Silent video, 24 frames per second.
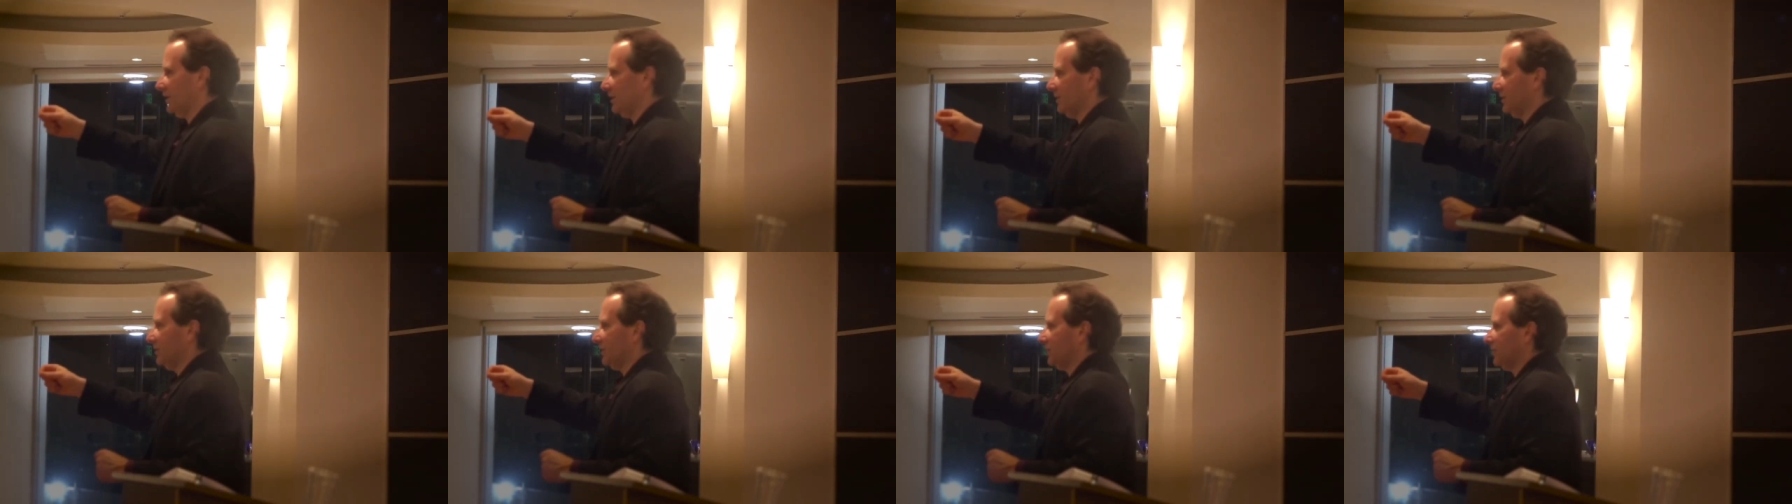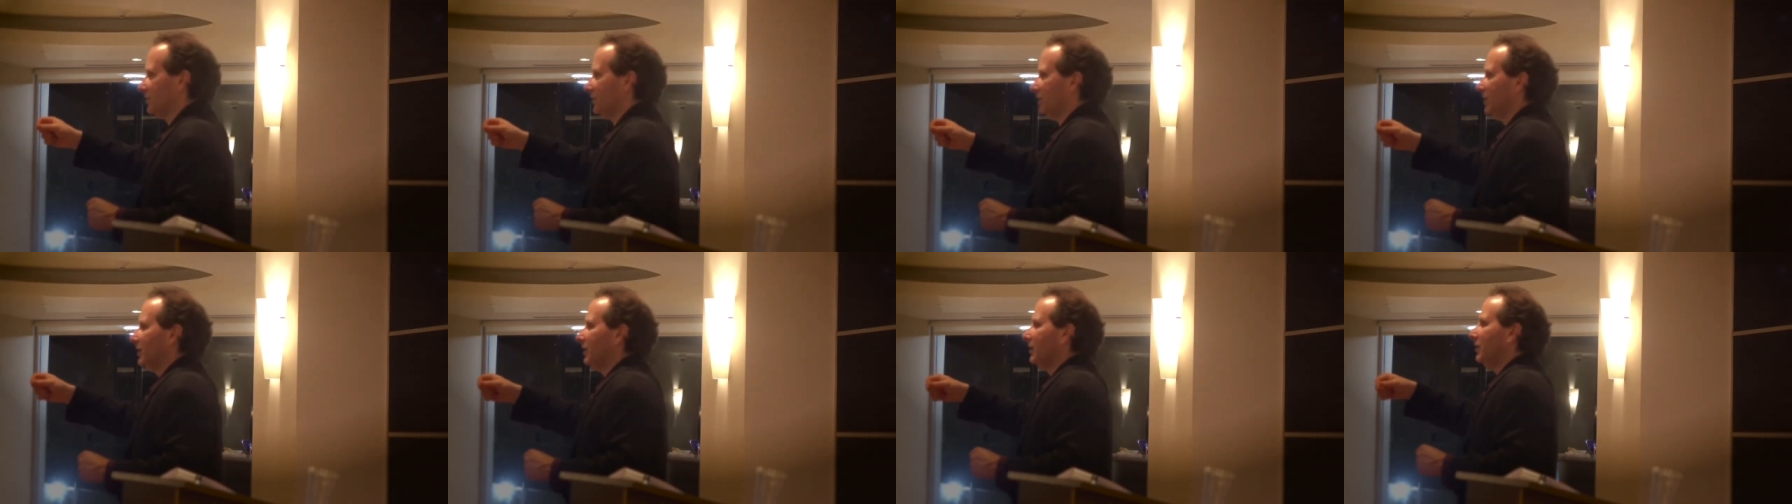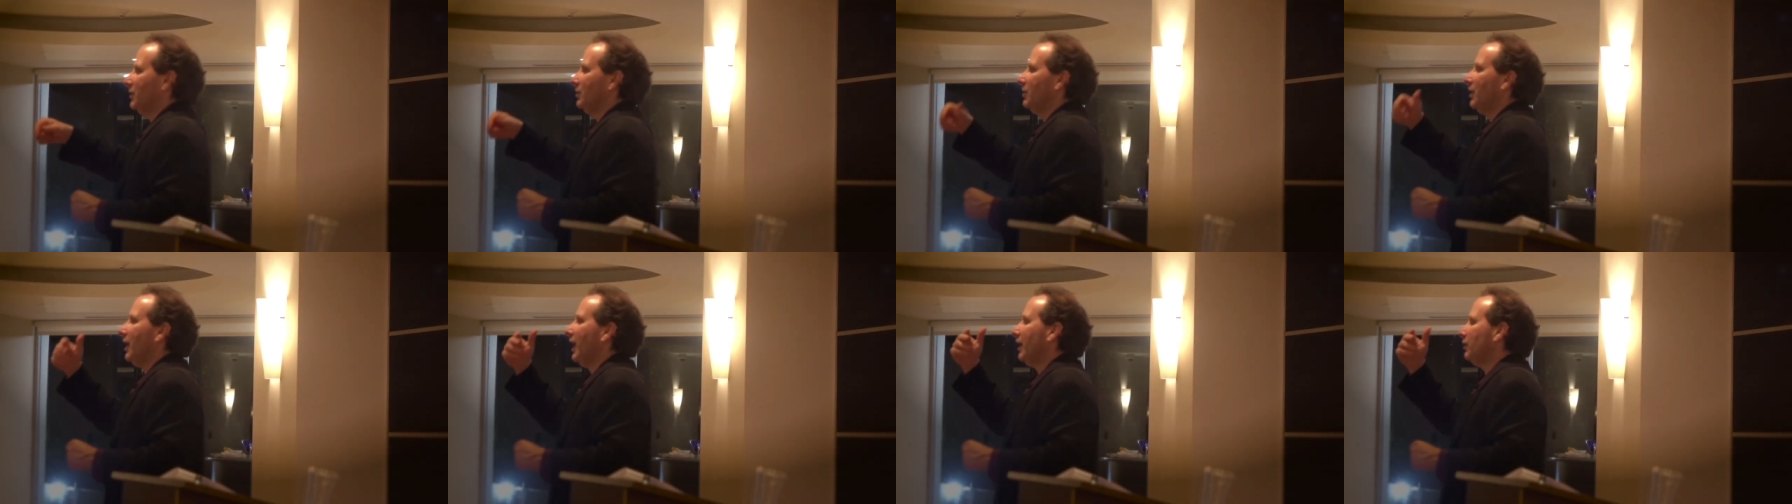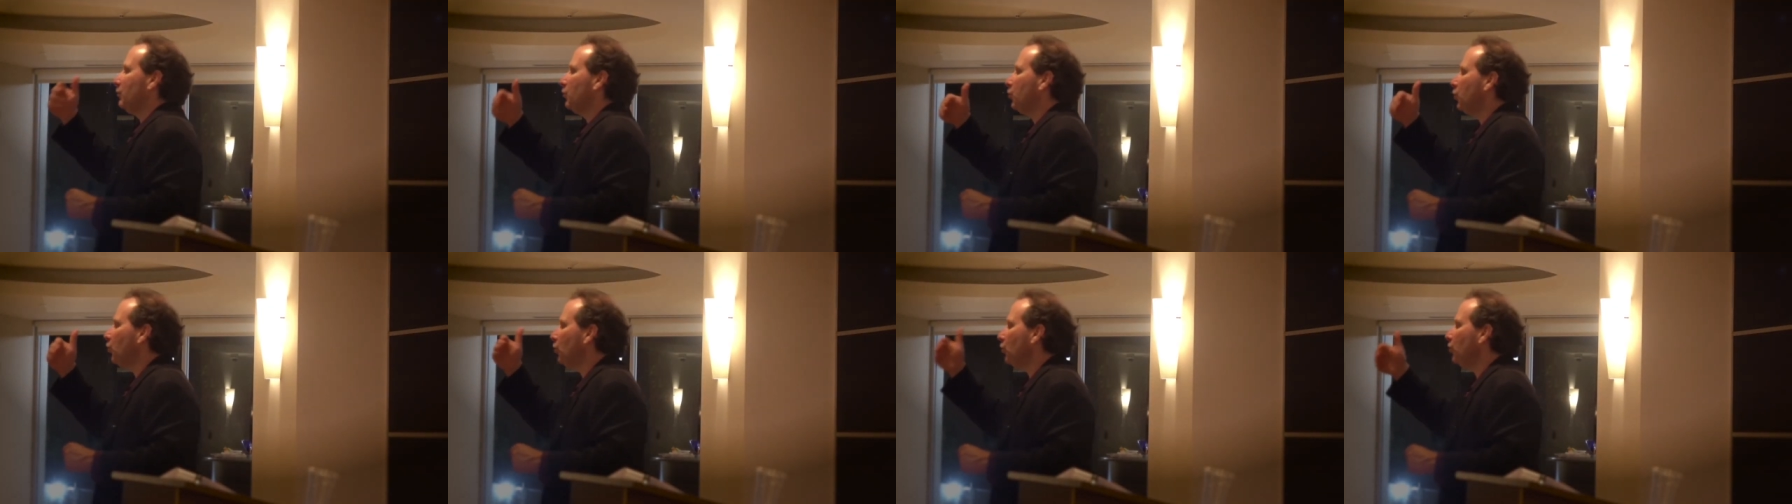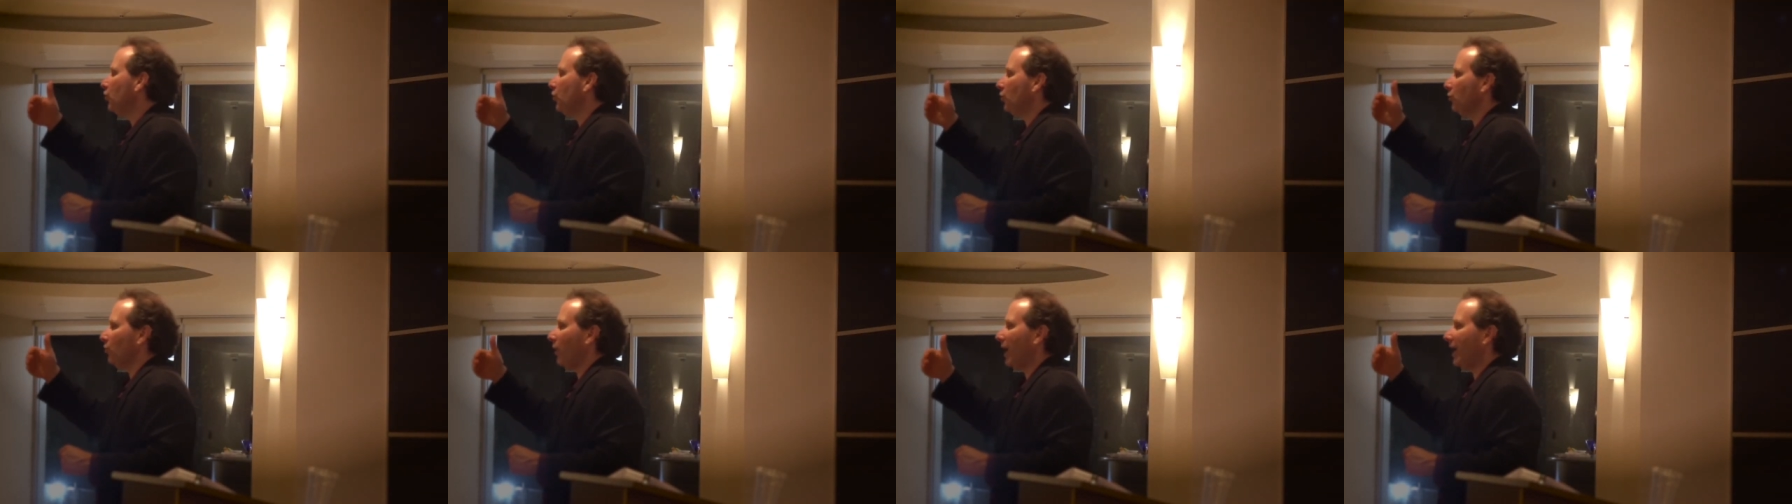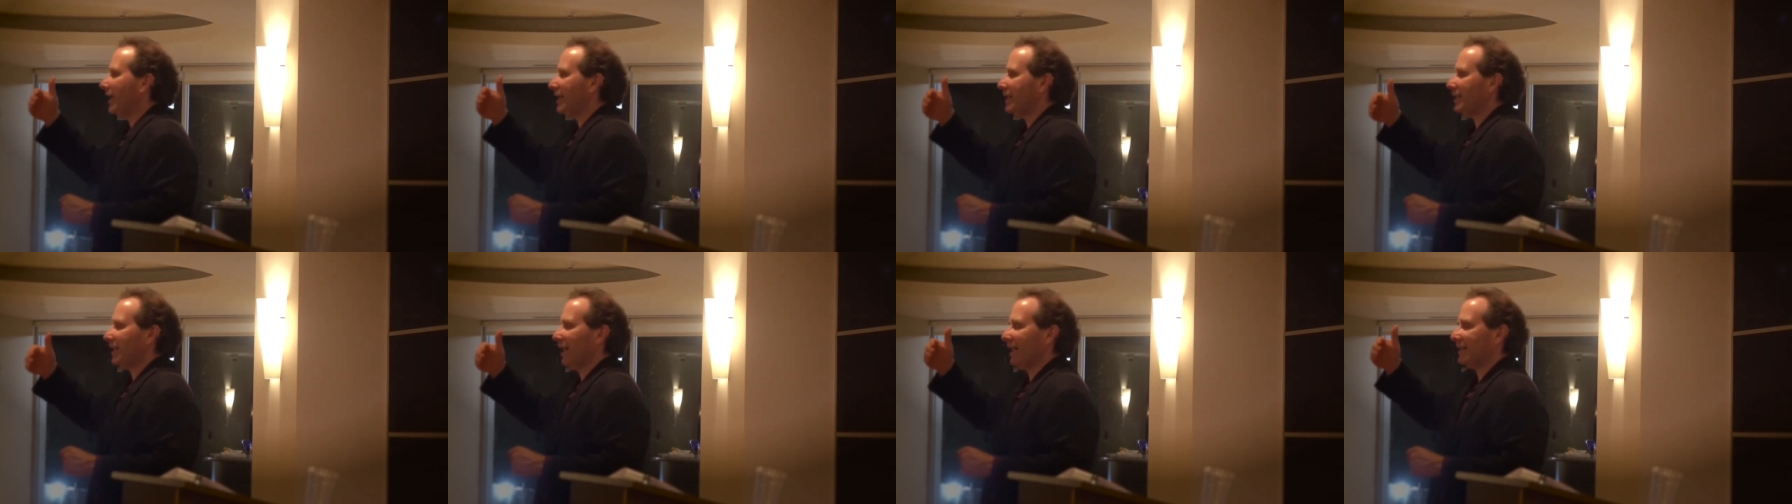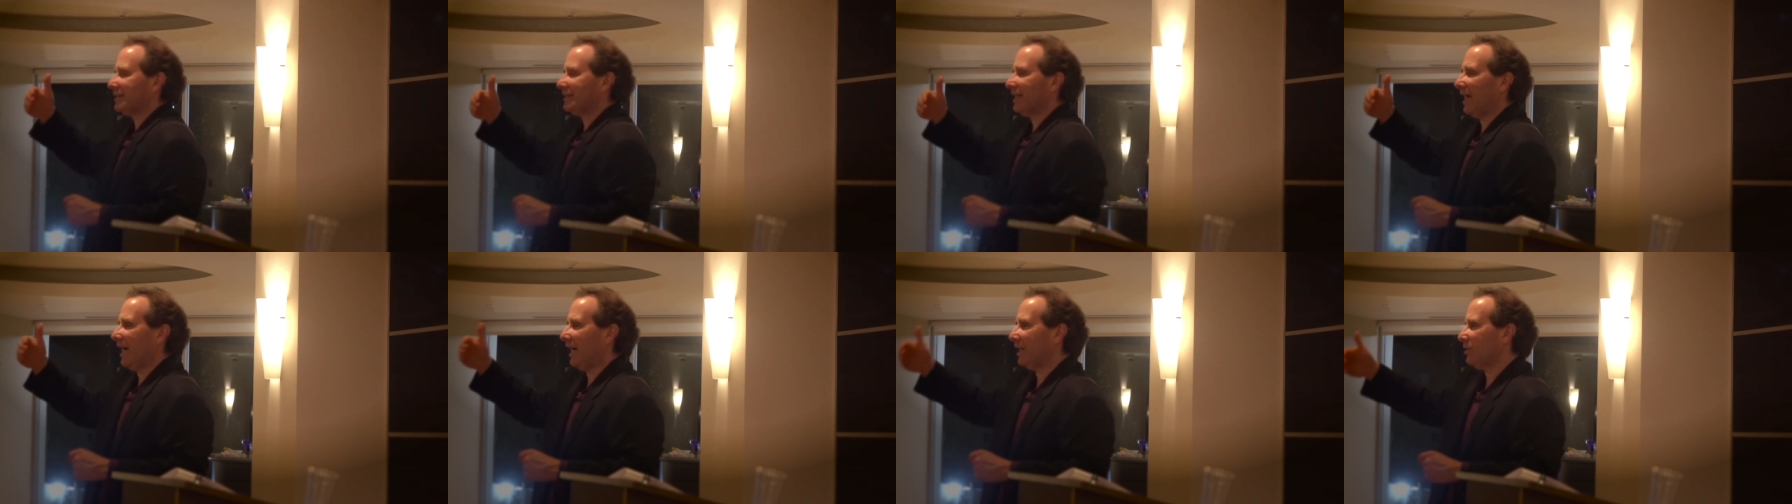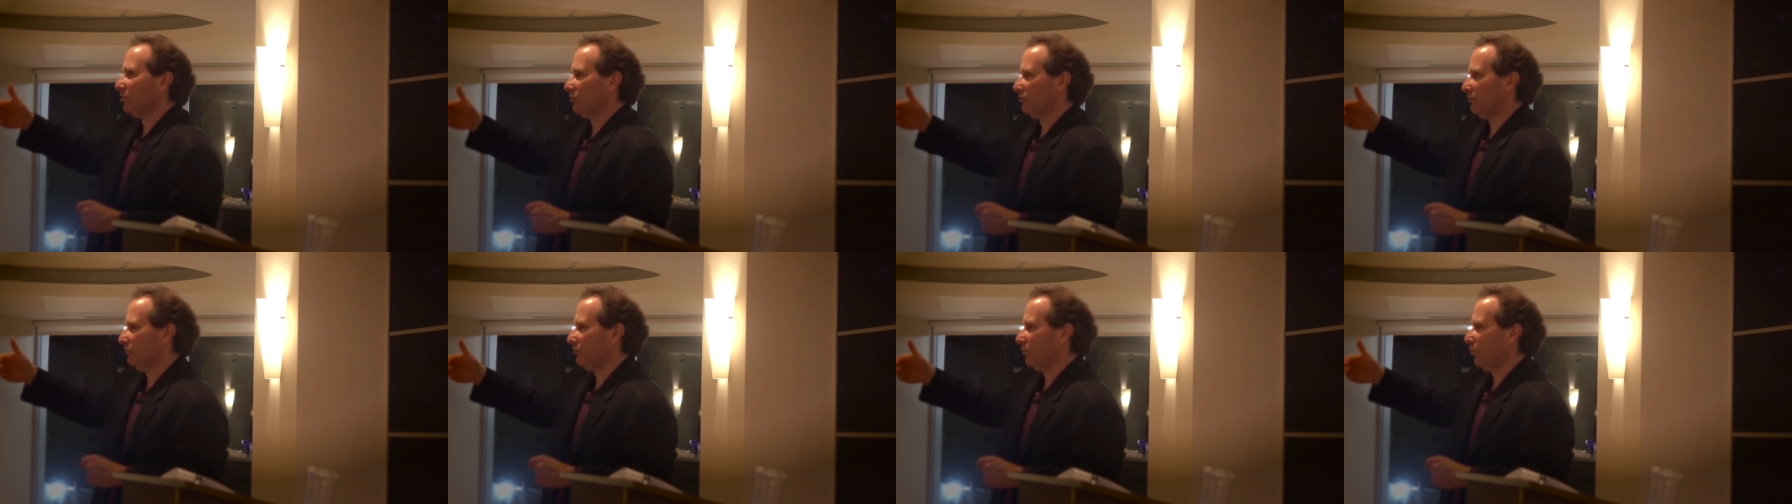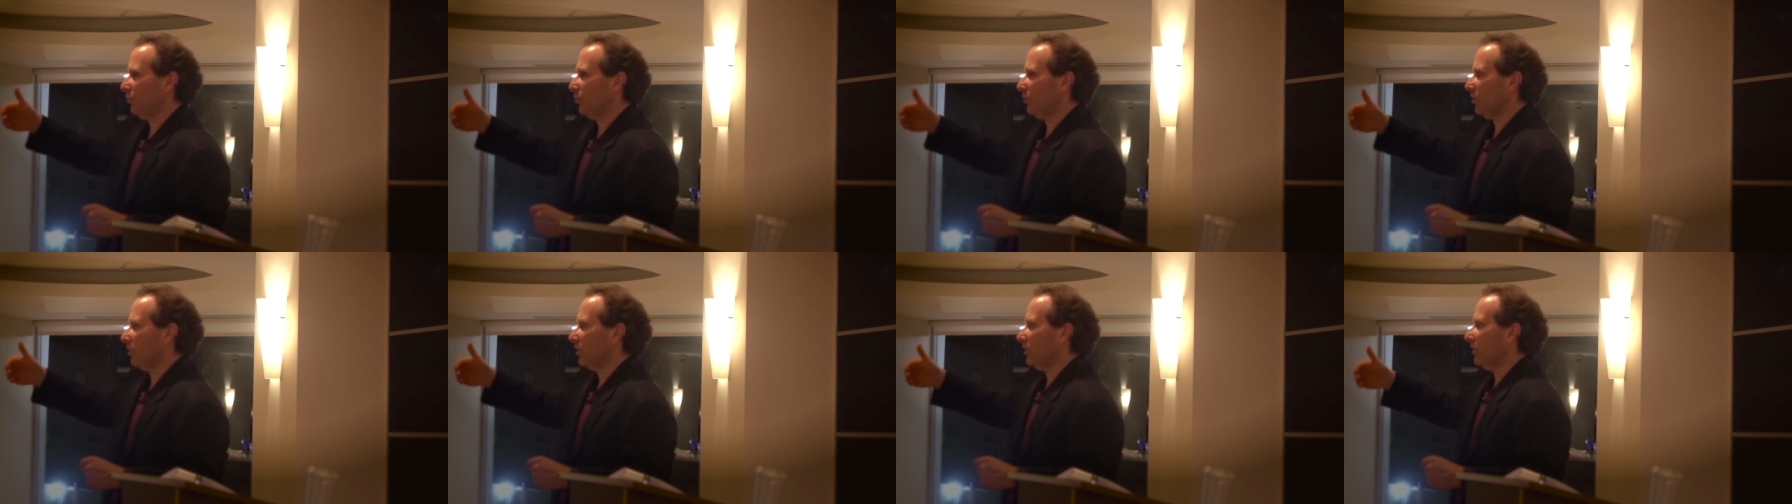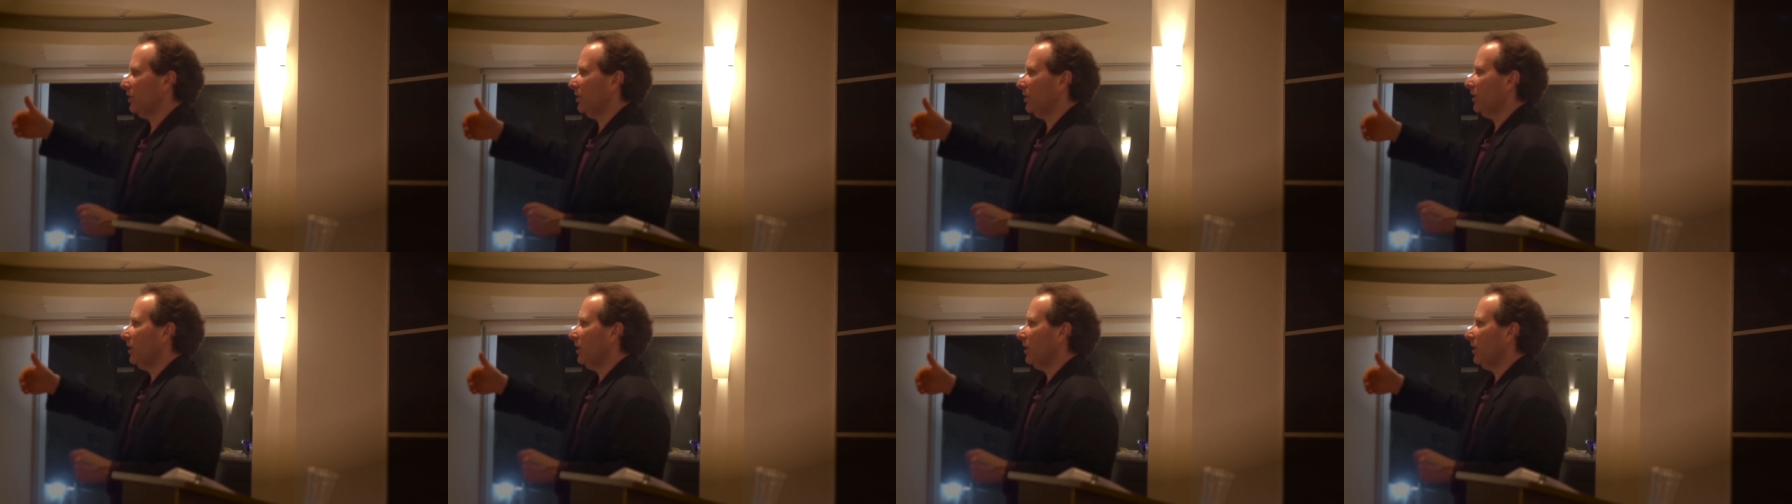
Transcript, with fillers: is and who you're writing that title for.